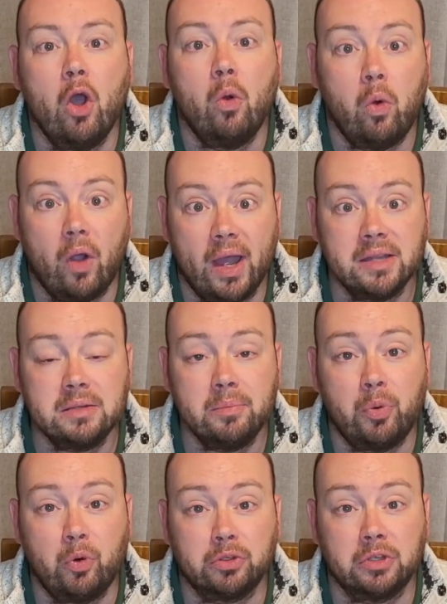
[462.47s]
What is
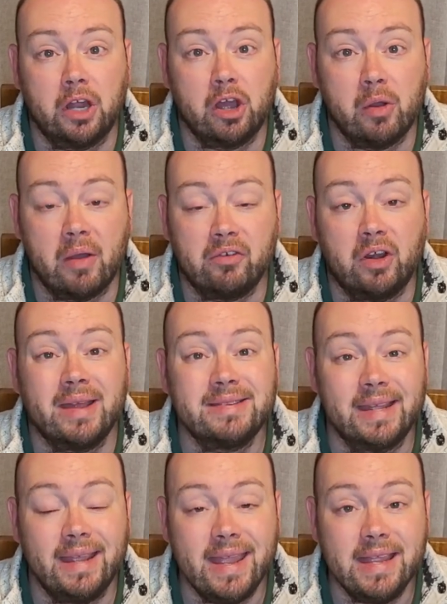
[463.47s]
important, however,
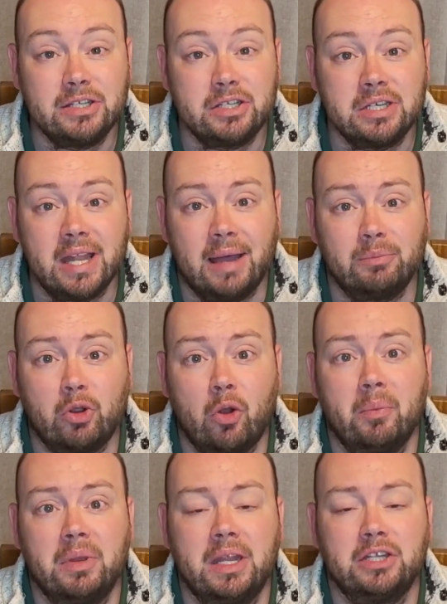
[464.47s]
is that each snap
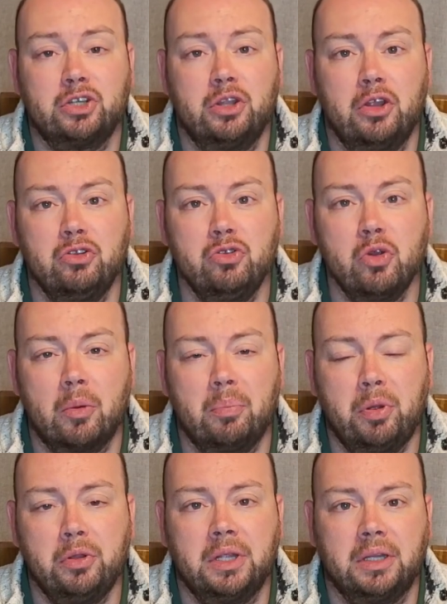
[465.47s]
combination that you are
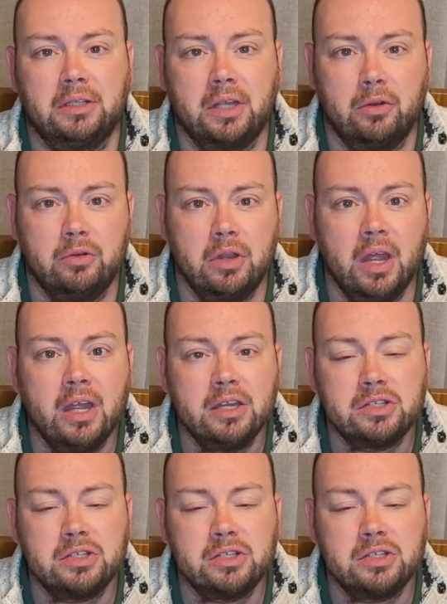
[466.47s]
putting down